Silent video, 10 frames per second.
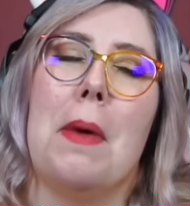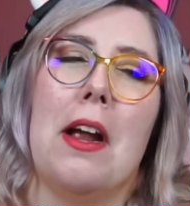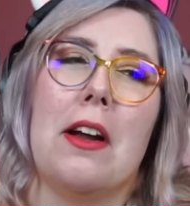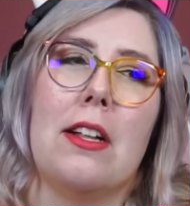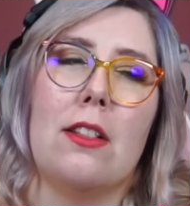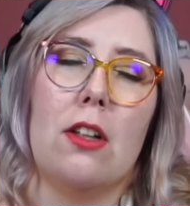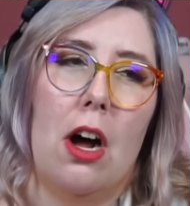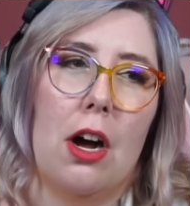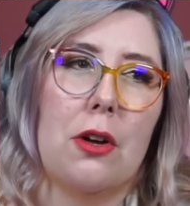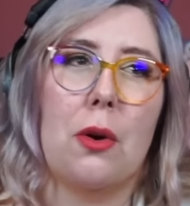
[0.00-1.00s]
very
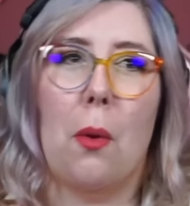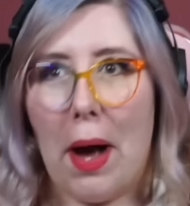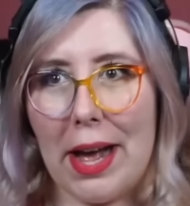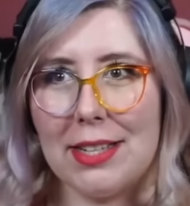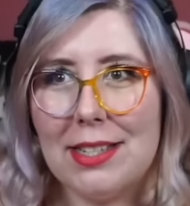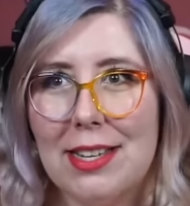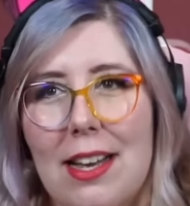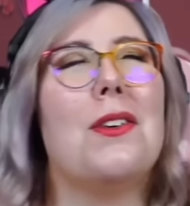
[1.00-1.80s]
long quests,